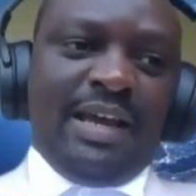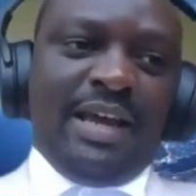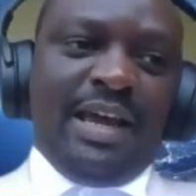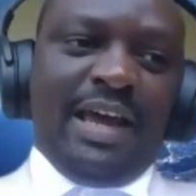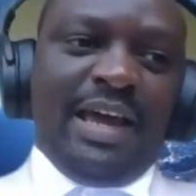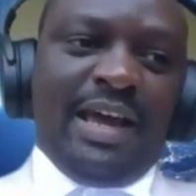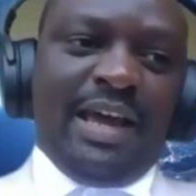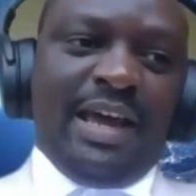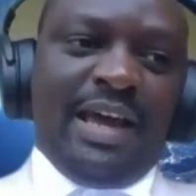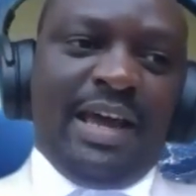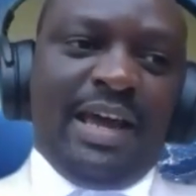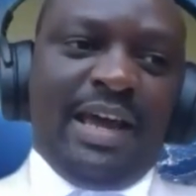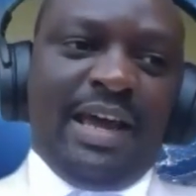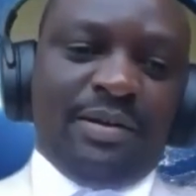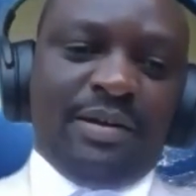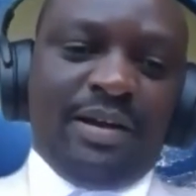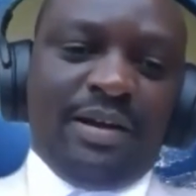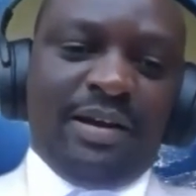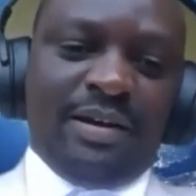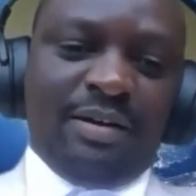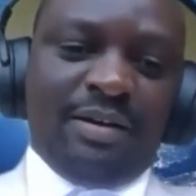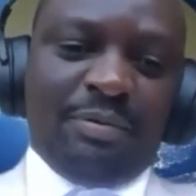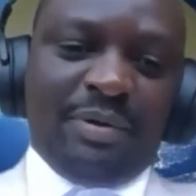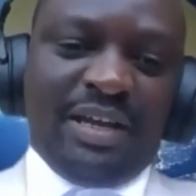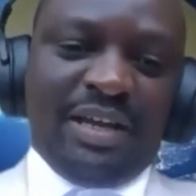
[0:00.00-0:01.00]
And
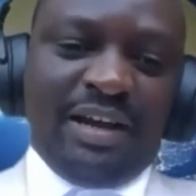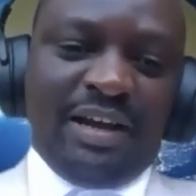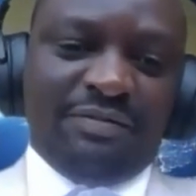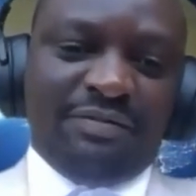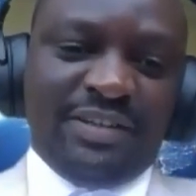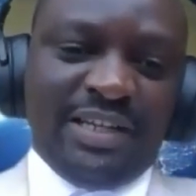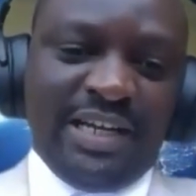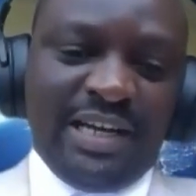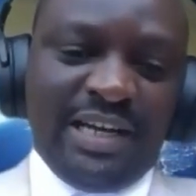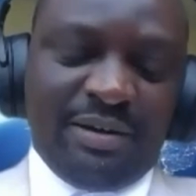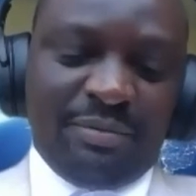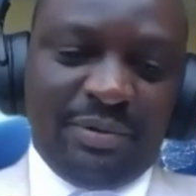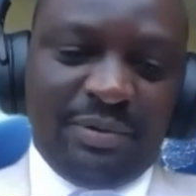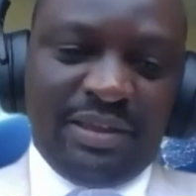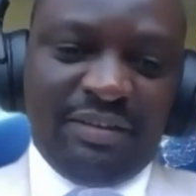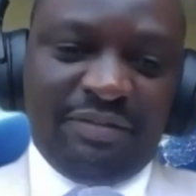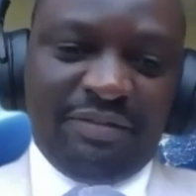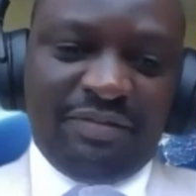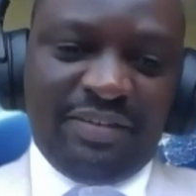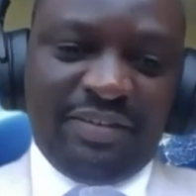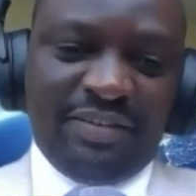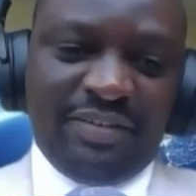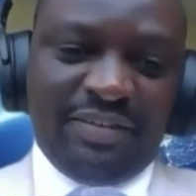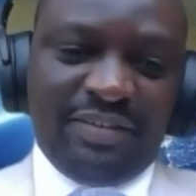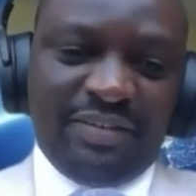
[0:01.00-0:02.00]
we have done with the
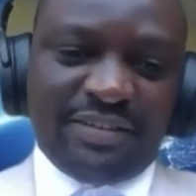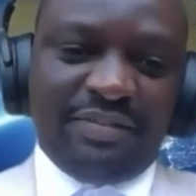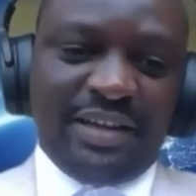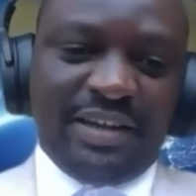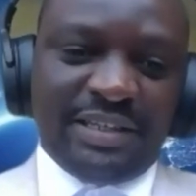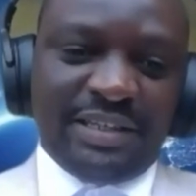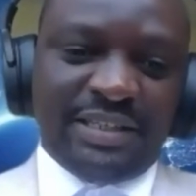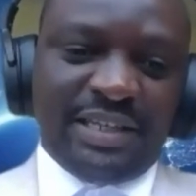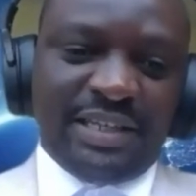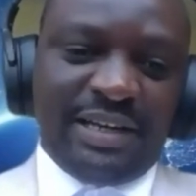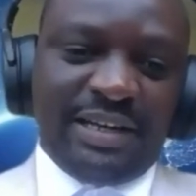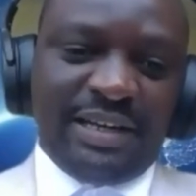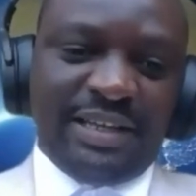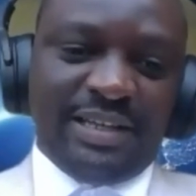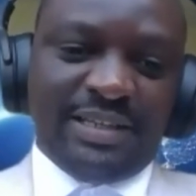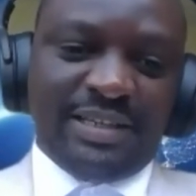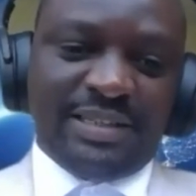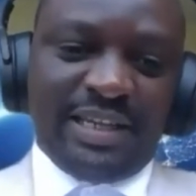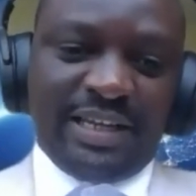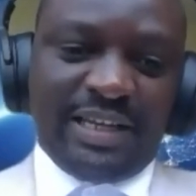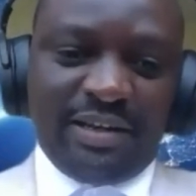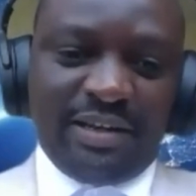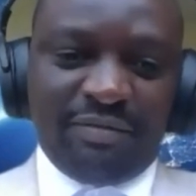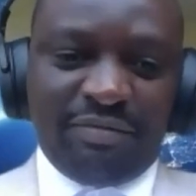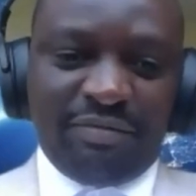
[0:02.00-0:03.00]
first phase, and the
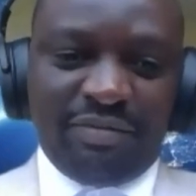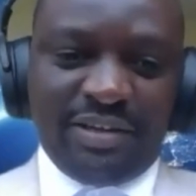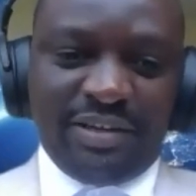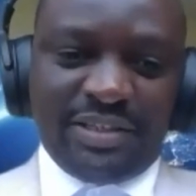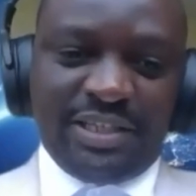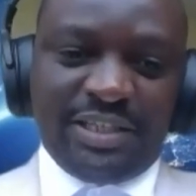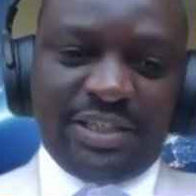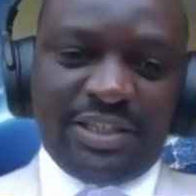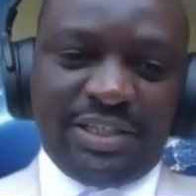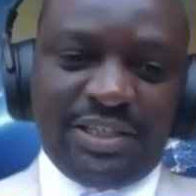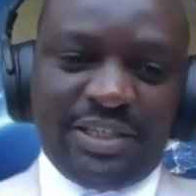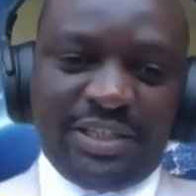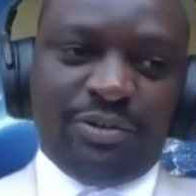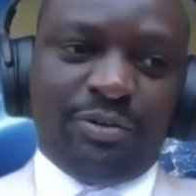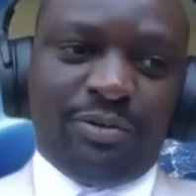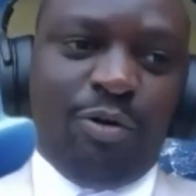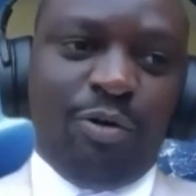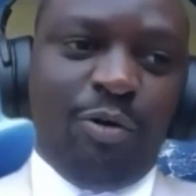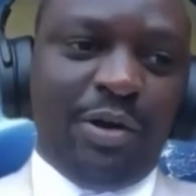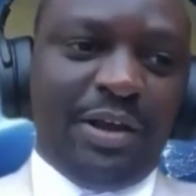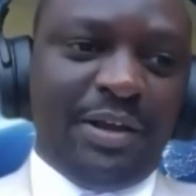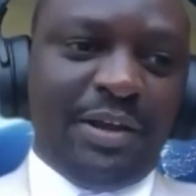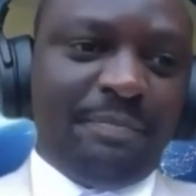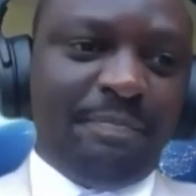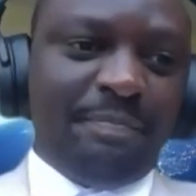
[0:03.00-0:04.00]
second phase is
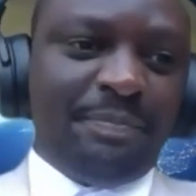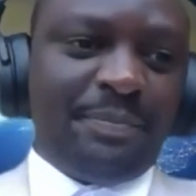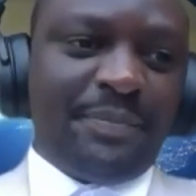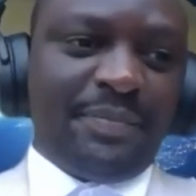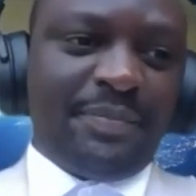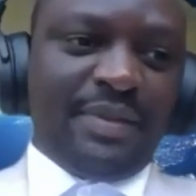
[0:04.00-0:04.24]
ongoing.